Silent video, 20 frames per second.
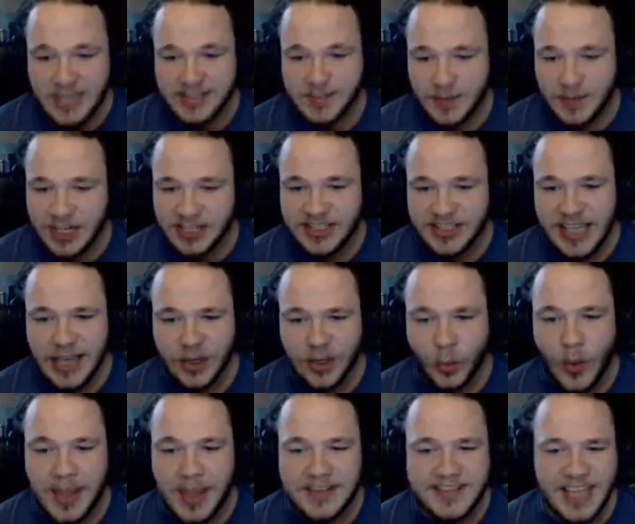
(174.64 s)
because he had to
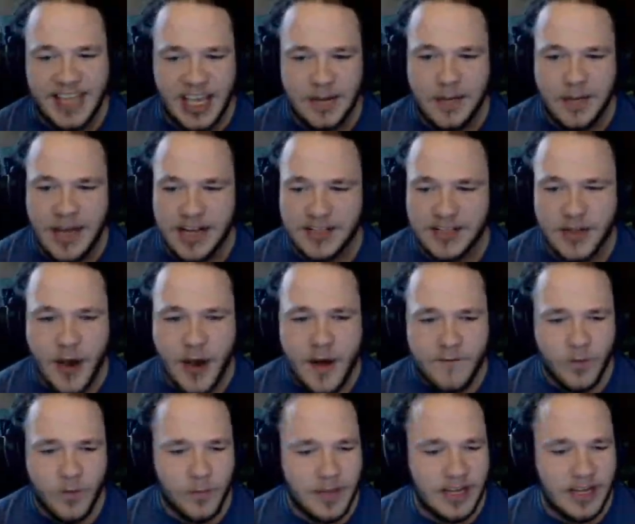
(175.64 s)
wait 10 minutes
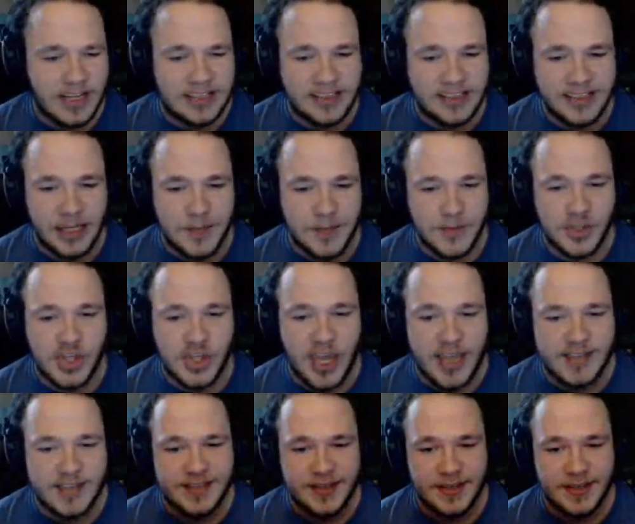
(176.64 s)
for me to clean up shit.